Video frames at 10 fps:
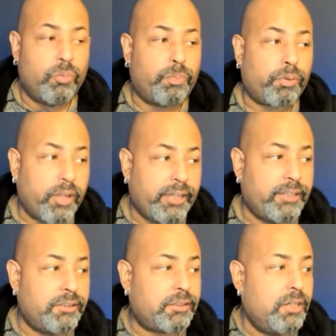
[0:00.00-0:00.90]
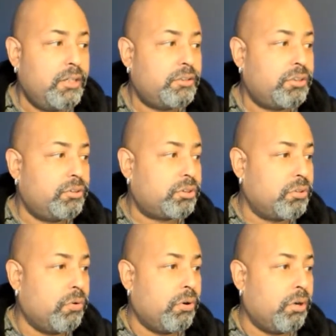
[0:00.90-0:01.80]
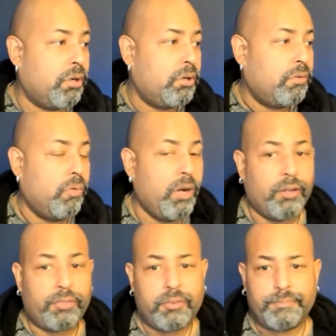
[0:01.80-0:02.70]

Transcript: place to store wealth.